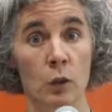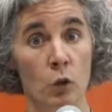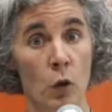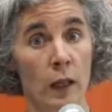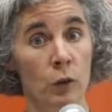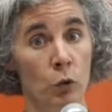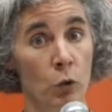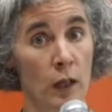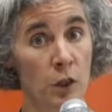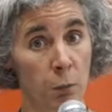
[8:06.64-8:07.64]
try
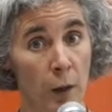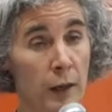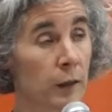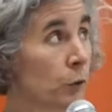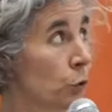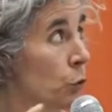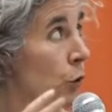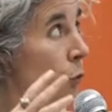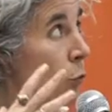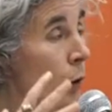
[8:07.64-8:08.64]
to aspire to
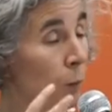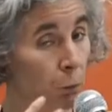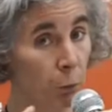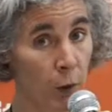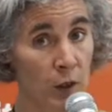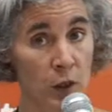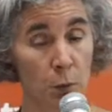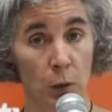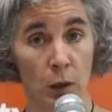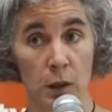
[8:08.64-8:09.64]
the three
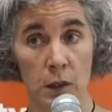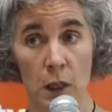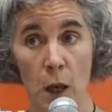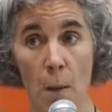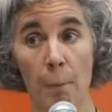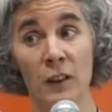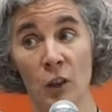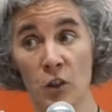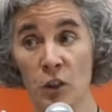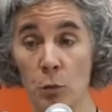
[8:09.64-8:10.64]
principles, but
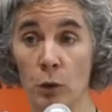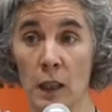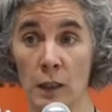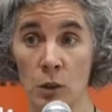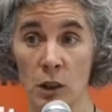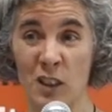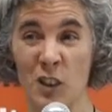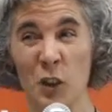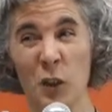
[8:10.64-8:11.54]
not simultaneously. So